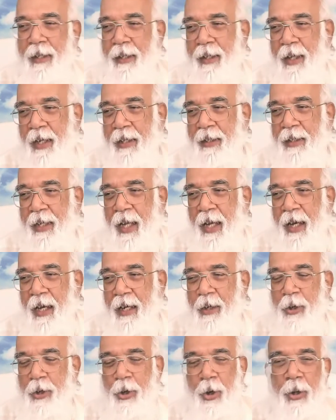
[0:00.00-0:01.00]
that they
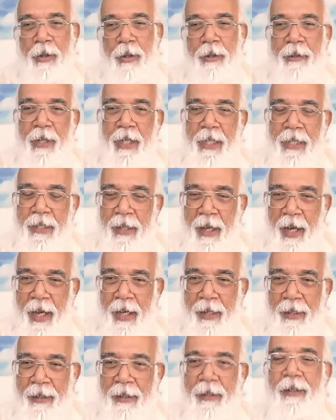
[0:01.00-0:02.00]
are not
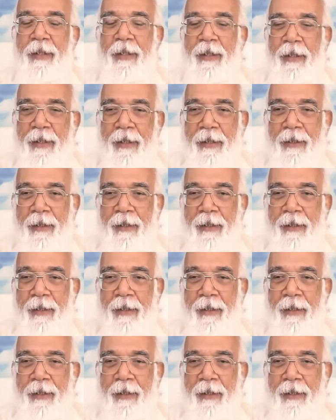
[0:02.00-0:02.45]
desired